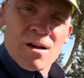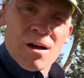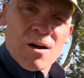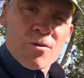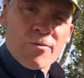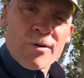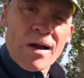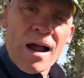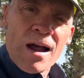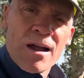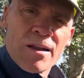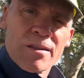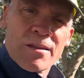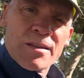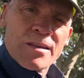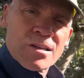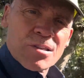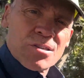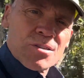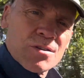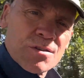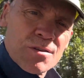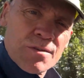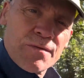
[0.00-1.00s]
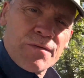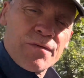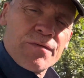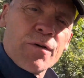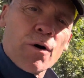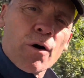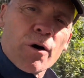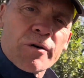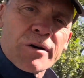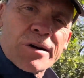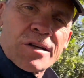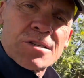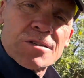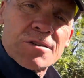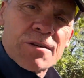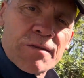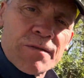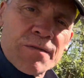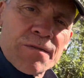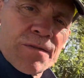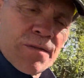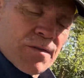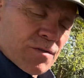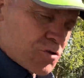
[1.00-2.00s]
around this forest
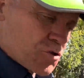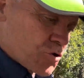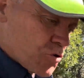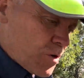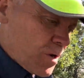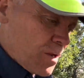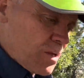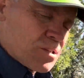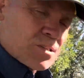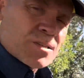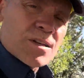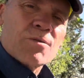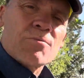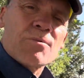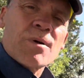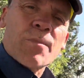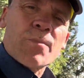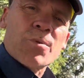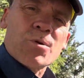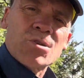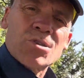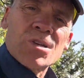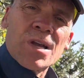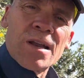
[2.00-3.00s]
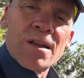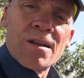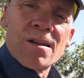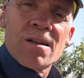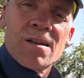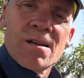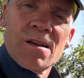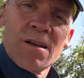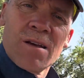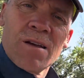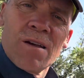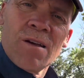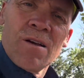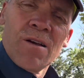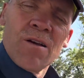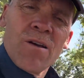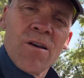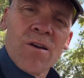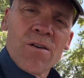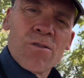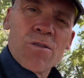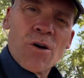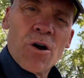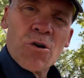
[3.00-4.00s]
of trees that represent
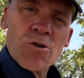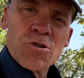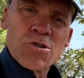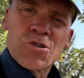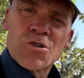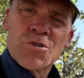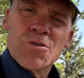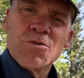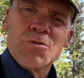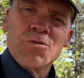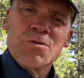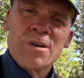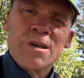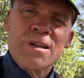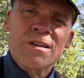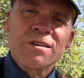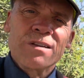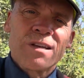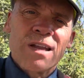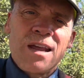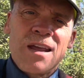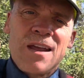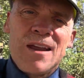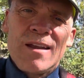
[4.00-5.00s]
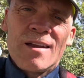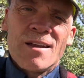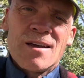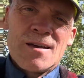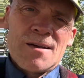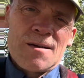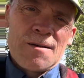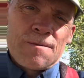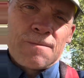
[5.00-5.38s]
those who indeed